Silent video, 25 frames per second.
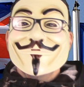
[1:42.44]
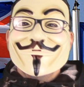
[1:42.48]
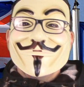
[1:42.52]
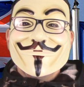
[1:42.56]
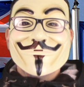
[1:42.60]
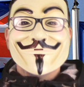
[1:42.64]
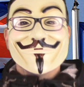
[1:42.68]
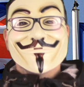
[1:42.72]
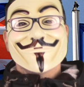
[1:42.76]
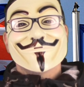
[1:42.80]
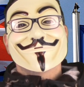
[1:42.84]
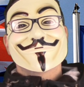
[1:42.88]

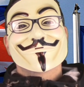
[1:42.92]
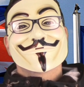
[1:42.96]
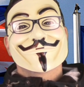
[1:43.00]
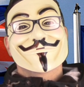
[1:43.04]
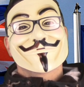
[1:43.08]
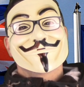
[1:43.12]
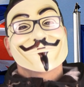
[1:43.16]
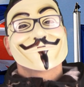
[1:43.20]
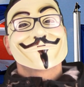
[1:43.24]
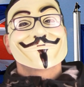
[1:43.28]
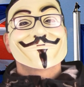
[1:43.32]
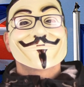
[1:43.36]

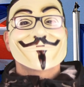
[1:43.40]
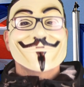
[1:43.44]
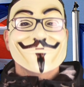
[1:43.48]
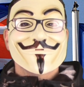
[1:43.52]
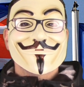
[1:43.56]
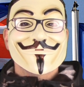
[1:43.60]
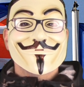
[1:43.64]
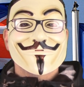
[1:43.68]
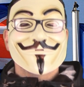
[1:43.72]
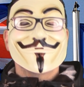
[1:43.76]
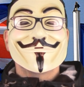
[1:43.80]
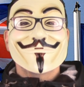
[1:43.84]
billions a year
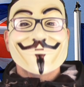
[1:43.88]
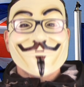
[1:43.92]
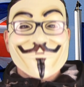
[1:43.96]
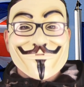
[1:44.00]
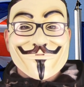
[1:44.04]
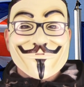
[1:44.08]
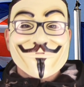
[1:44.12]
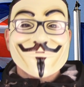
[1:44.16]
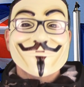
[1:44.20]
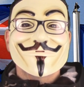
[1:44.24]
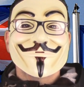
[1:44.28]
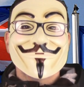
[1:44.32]
to get
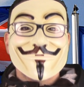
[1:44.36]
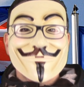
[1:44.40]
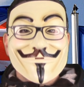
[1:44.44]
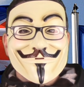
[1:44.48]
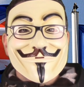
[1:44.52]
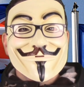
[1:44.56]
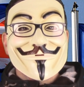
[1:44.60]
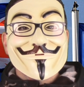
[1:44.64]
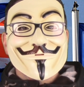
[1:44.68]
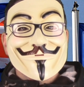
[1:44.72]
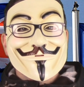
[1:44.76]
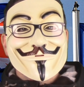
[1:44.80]

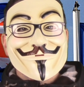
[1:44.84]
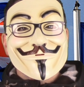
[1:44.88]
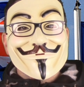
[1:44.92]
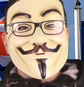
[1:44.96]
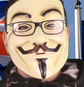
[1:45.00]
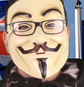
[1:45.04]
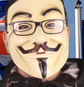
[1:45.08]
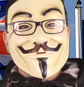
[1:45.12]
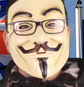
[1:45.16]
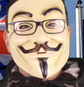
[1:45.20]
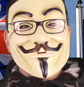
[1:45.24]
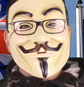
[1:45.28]
through it
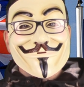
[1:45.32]
all.